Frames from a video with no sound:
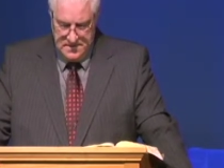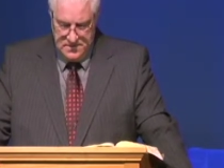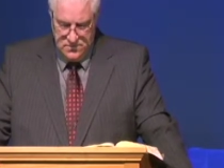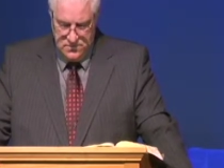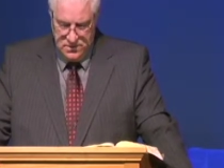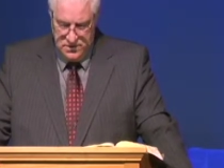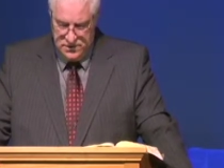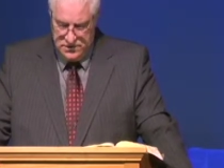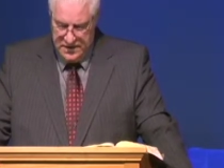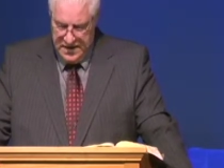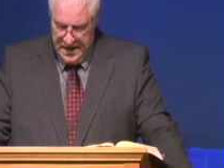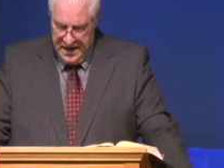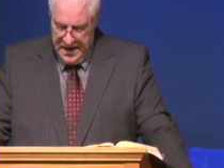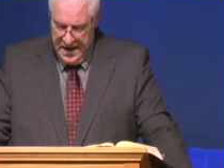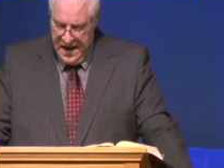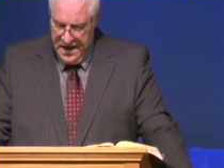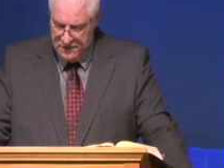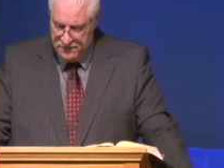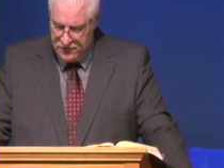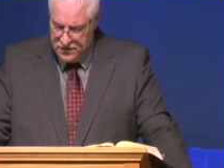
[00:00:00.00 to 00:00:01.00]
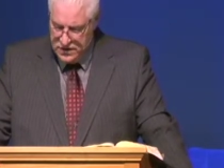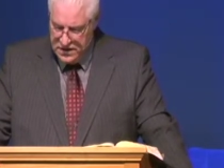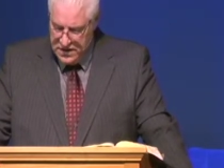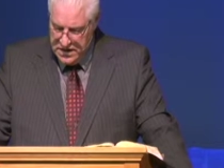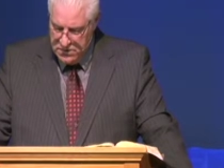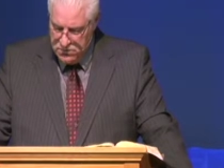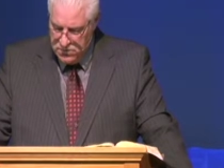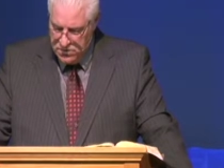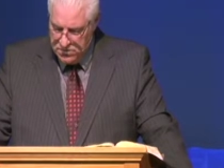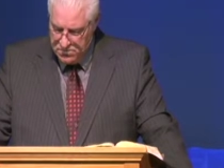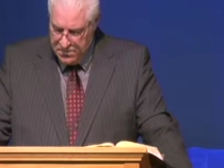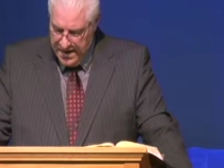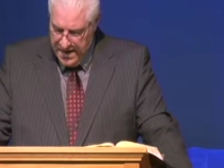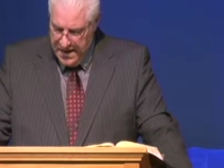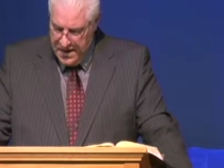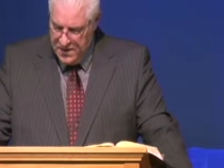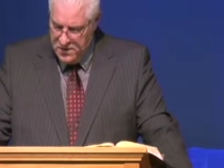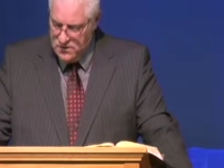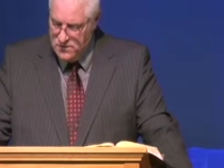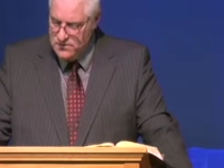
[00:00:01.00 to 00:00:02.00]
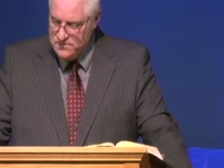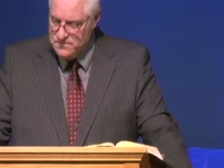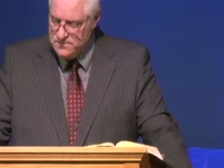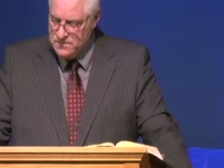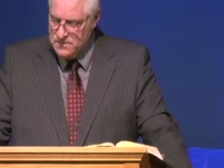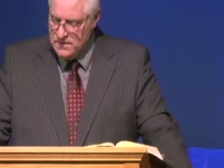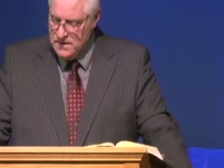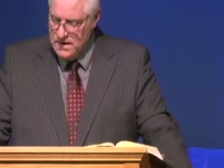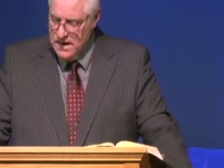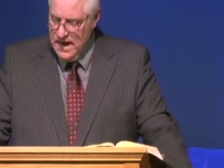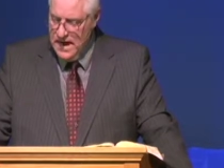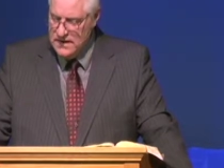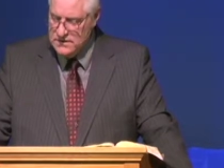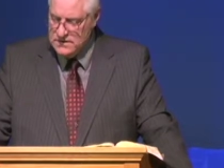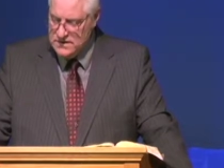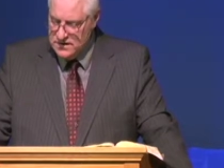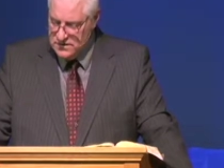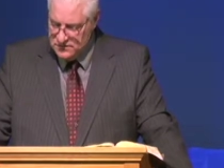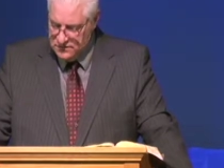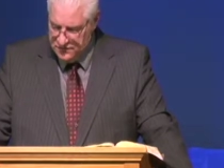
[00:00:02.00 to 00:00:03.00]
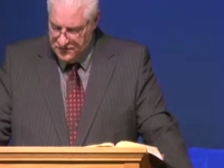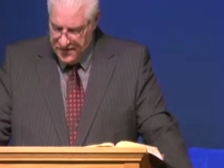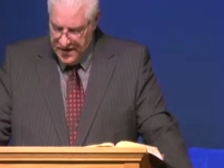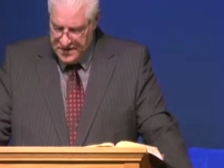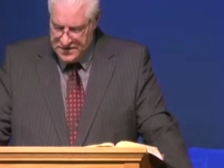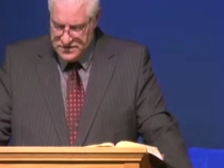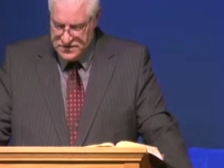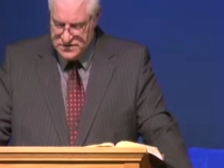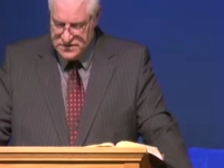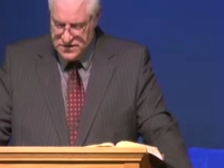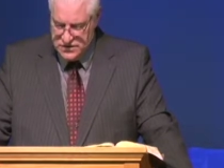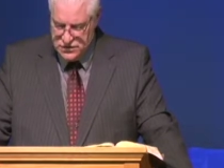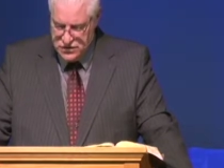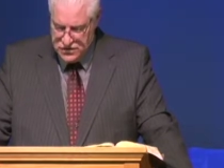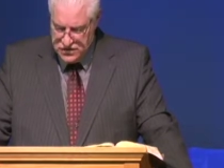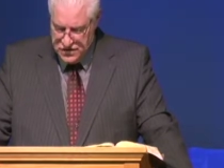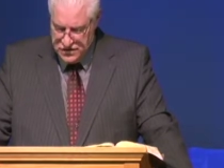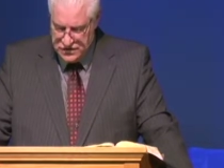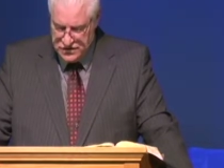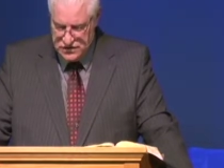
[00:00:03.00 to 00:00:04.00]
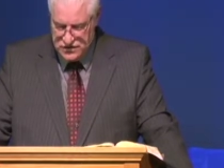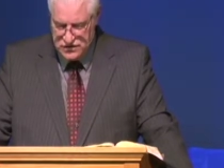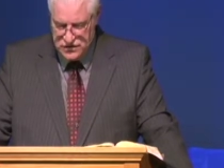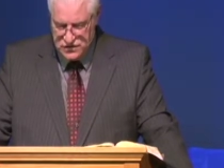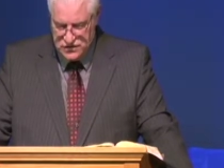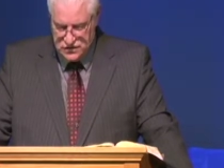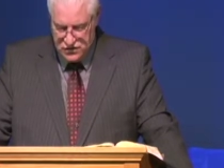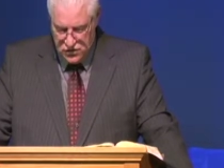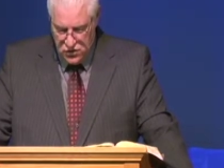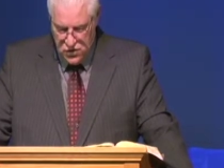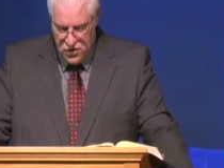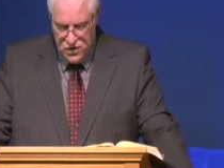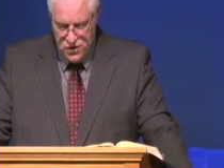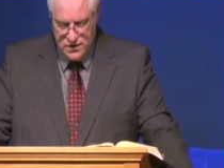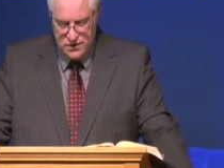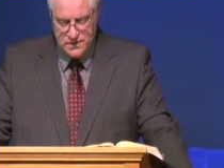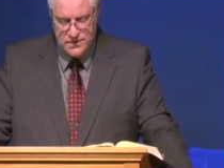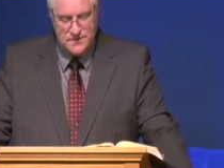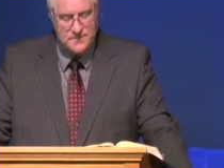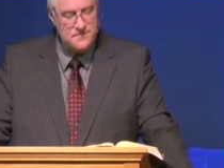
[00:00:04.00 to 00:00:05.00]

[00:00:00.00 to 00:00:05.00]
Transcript: One day, every knee will bow and confess that Jesus is Lord.